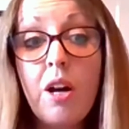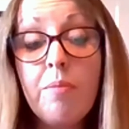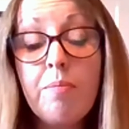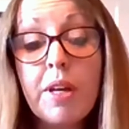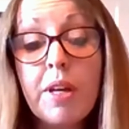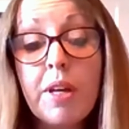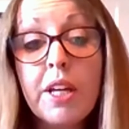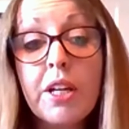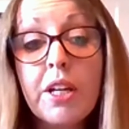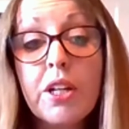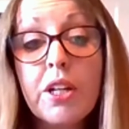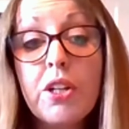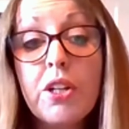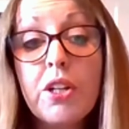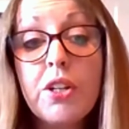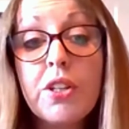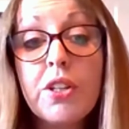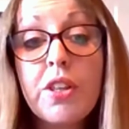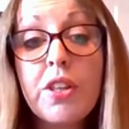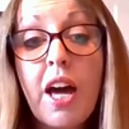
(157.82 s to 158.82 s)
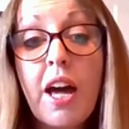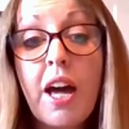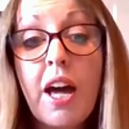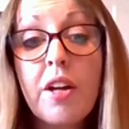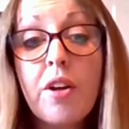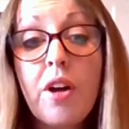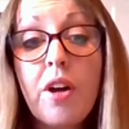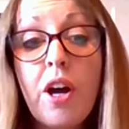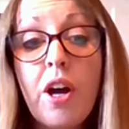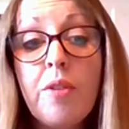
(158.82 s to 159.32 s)
include that
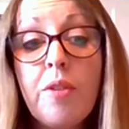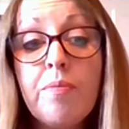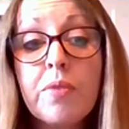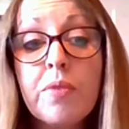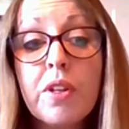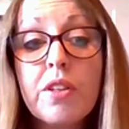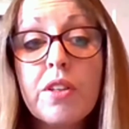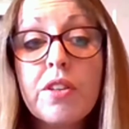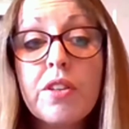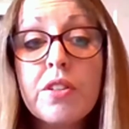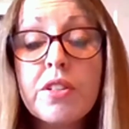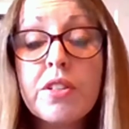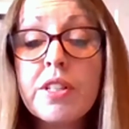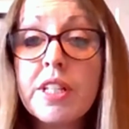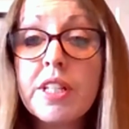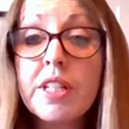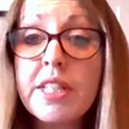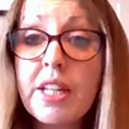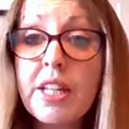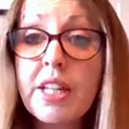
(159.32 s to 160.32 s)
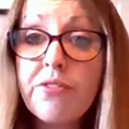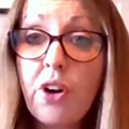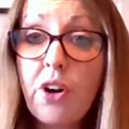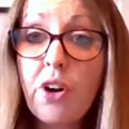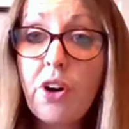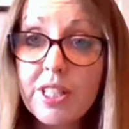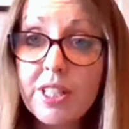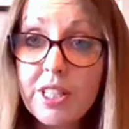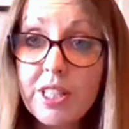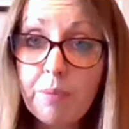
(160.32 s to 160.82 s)
there's a
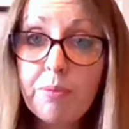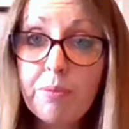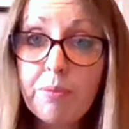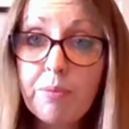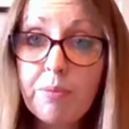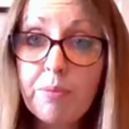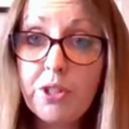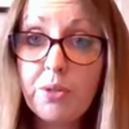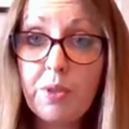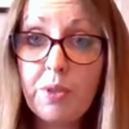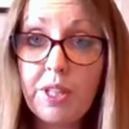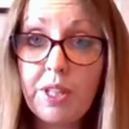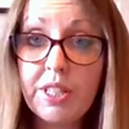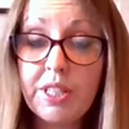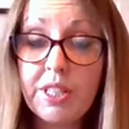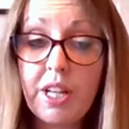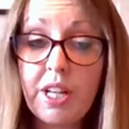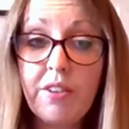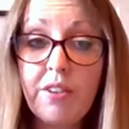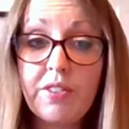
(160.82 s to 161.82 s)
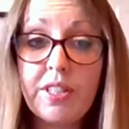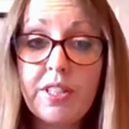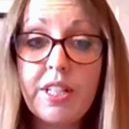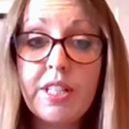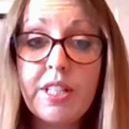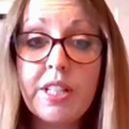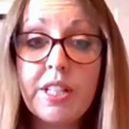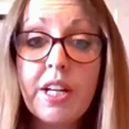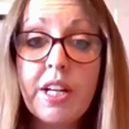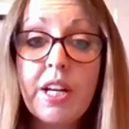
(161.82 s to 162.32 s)
default assumption within
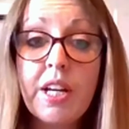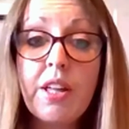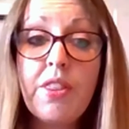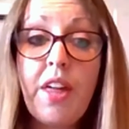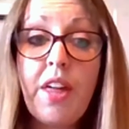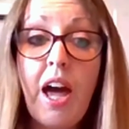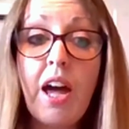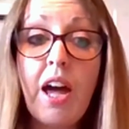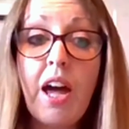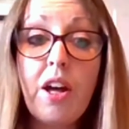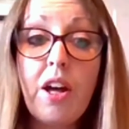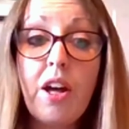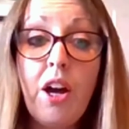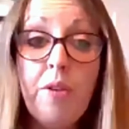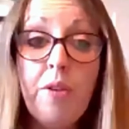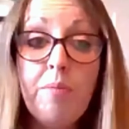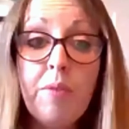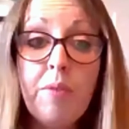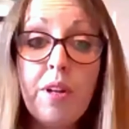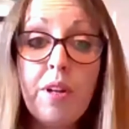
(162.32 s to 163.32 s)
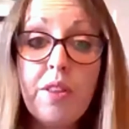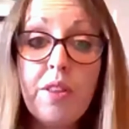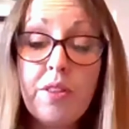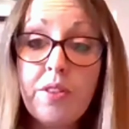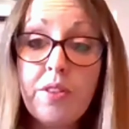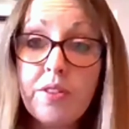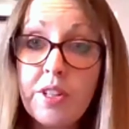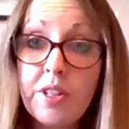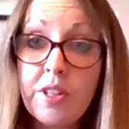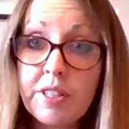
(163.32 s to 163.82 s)
services that
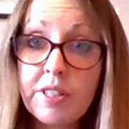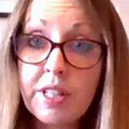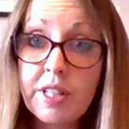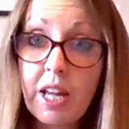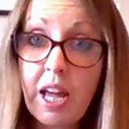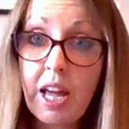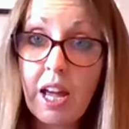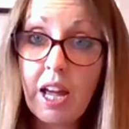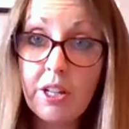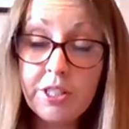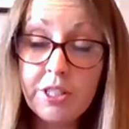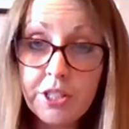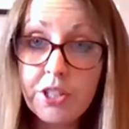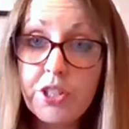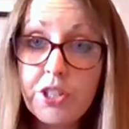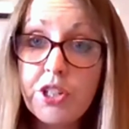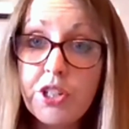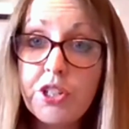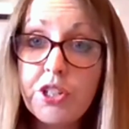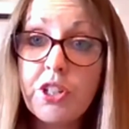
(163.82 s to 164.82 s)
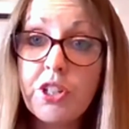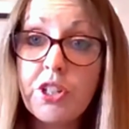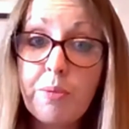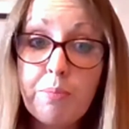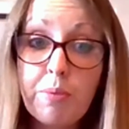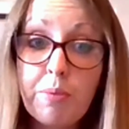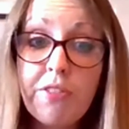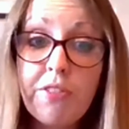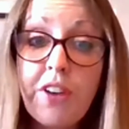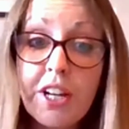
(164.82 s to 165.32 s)
there's institutional and
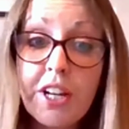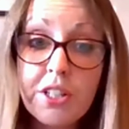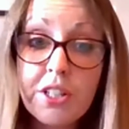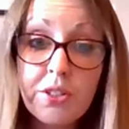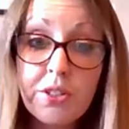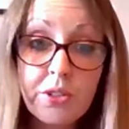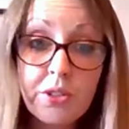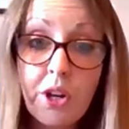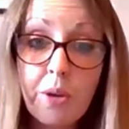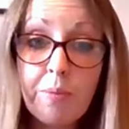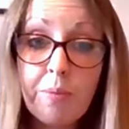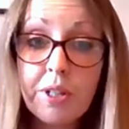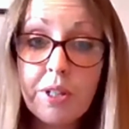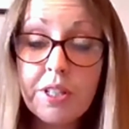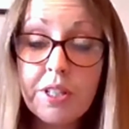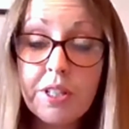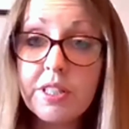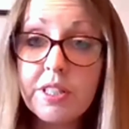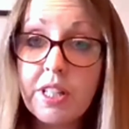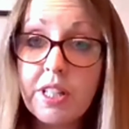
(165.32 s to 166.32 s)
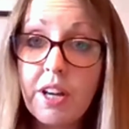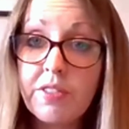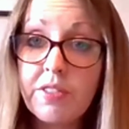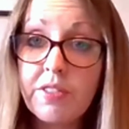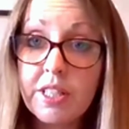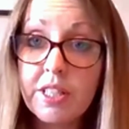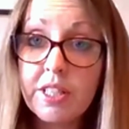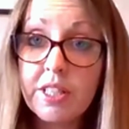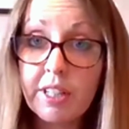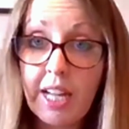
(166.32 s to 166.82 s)
professional dominance.
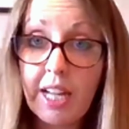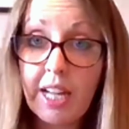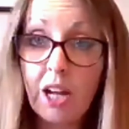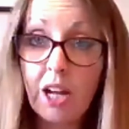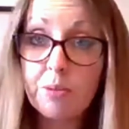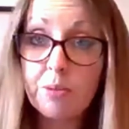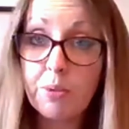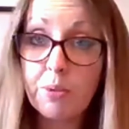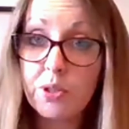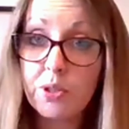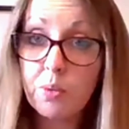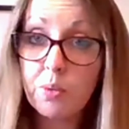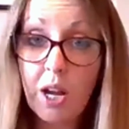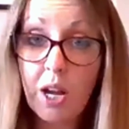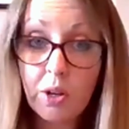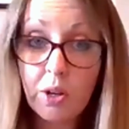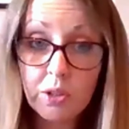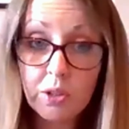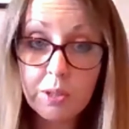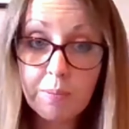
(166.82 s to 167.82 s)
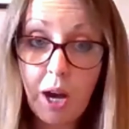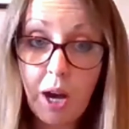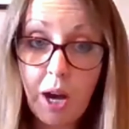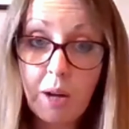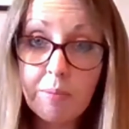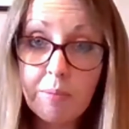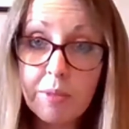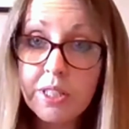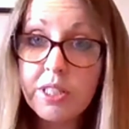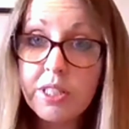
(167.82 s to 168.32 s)
Services are accountable to Whitehall
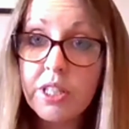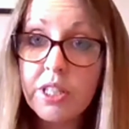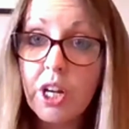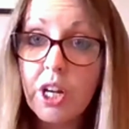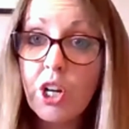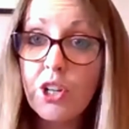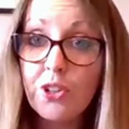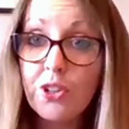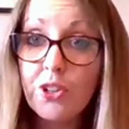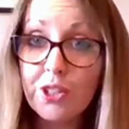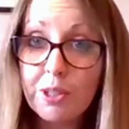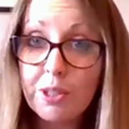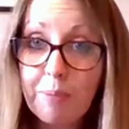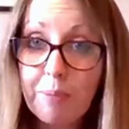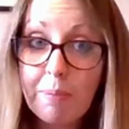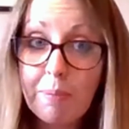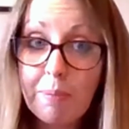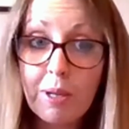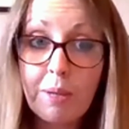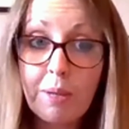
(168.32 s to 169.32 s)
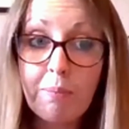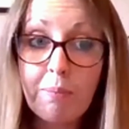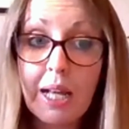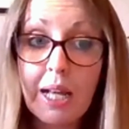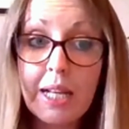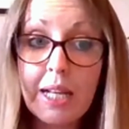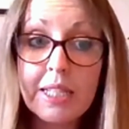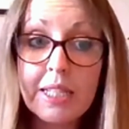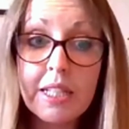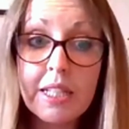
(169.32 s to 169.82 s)
departments, not to people and
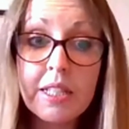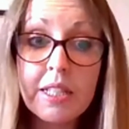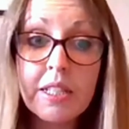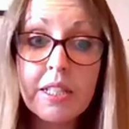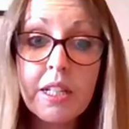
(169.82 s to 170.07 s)
places,